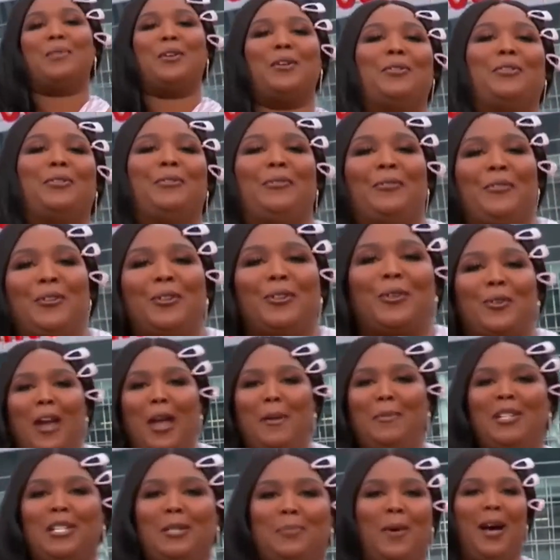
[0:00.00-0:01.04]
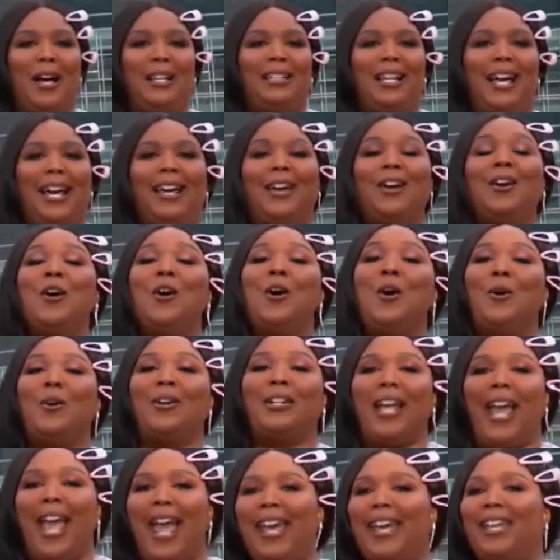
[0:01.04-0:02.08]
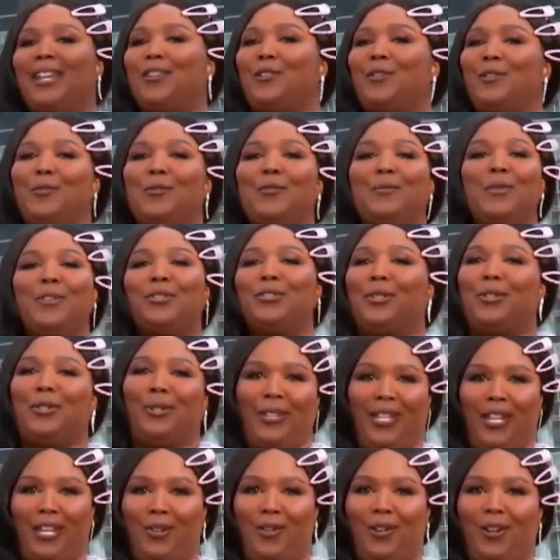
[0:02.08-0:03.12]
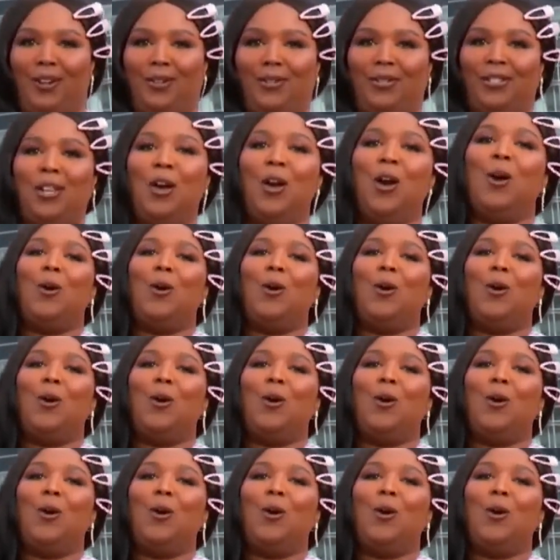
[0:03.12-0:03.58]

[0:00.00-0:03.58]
beautiful Grammy spotlight on 8 new musical heroes